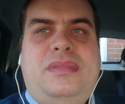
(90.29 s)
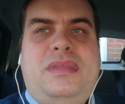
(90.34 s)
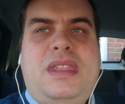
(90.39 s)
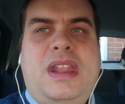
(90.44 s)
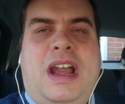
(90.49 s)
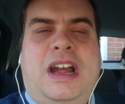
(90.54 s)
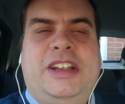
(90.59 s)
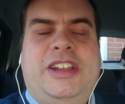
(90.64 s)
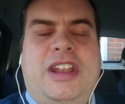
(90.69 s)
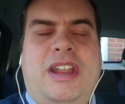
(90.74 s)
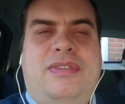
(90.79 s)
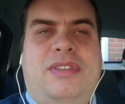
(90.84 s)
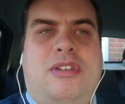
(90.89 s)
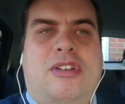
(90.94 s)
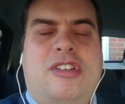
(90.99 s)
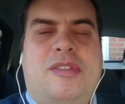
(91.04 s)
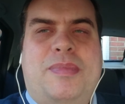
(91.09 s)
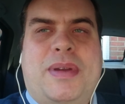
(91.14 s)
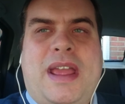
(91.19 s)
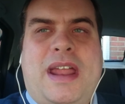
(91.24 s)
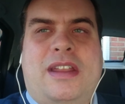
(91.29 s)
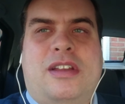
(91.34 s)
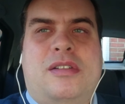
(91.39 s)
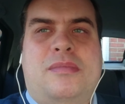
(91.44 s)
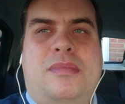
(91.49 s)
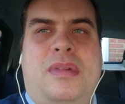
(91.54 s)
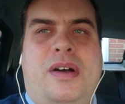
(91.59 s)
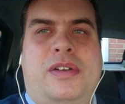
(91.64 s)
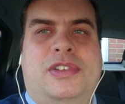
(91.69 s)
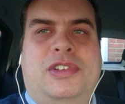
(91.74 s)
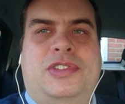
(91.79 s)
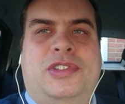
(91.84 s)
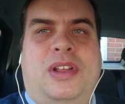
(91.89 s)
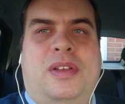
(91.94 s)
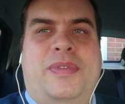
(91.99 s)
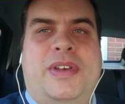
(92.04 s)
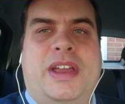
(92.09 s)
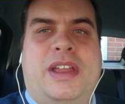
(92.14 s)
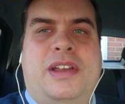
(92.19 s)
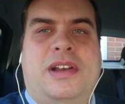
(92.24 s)
I don't know if Laurie's Mechanical Miles have
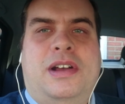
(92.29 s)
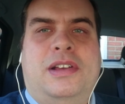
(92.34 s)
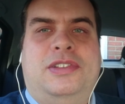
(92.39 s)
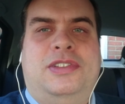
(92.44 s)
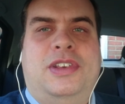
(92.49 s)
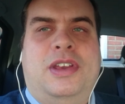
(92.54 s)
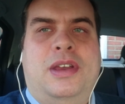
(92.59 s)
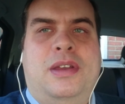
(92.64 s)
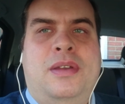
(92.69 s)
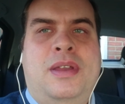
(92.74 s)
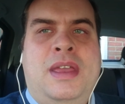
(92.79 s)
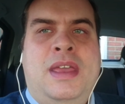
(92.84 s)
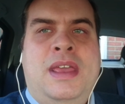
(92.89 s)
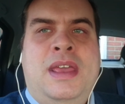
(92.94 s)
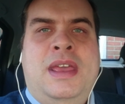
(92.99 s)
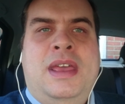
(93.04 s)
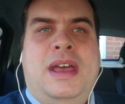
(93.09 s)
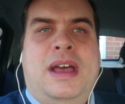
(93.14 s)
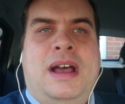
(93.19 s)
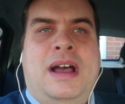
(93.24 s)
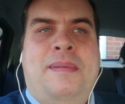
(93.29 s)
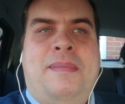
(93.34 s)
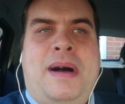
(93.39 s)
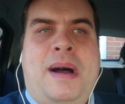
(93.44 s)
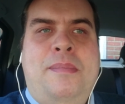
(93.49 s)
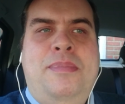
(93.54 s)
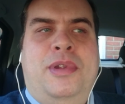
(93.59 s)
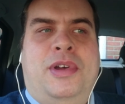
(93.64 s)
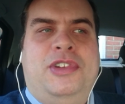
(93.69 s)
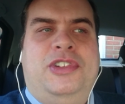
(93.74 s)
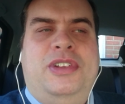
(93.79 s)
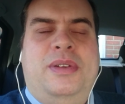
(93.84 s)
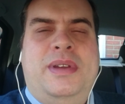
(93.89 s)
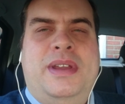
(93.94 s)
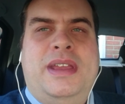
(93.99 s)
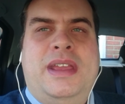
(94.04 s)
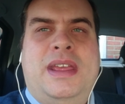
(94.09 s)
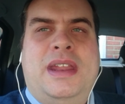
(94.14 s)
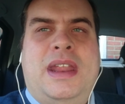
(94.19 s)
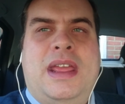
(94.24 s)
sold their car, so I'm not
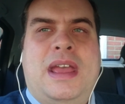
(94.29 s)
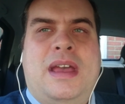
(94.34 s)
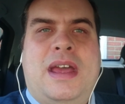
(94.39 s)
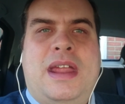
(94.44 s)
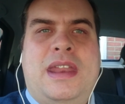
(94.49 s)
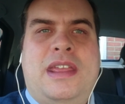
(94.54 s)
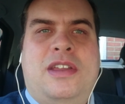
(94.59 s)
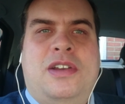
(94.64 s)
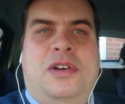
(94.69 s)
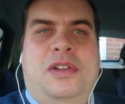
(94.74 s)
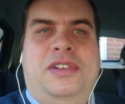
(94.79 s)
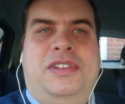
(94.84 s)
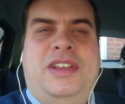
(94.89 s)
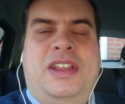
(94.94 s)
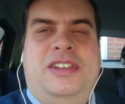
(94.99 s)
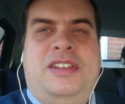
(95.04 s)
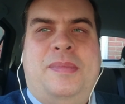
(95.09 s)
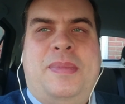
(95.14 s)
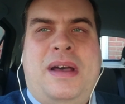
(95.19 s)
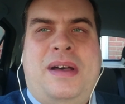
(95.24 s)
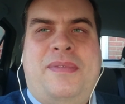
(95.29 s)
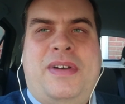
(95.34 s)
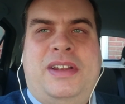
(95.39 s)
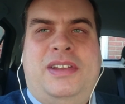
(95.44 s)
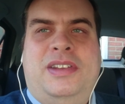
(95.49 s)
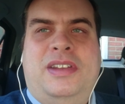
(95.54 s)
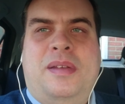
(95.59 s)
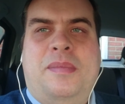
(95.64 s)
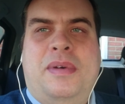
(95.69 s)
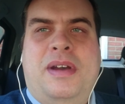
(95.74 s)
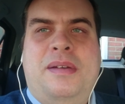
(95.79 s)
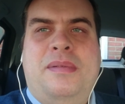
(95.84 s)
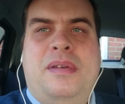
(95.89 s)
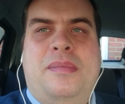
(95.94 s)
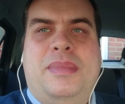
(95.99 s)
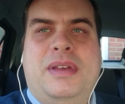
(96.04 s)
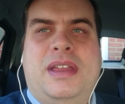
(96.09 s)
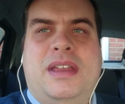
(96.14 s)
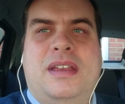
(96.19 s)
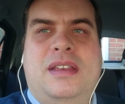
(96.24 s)
doing any content about that at the
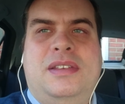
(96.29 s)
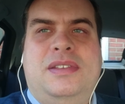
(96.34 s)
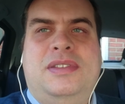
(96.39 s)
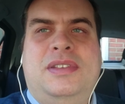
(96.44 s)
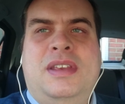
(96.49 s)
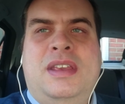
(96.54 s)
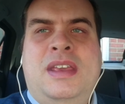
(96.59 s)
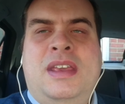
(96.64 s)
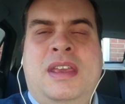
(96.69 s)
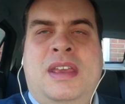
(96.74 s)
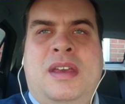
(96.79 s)
moment because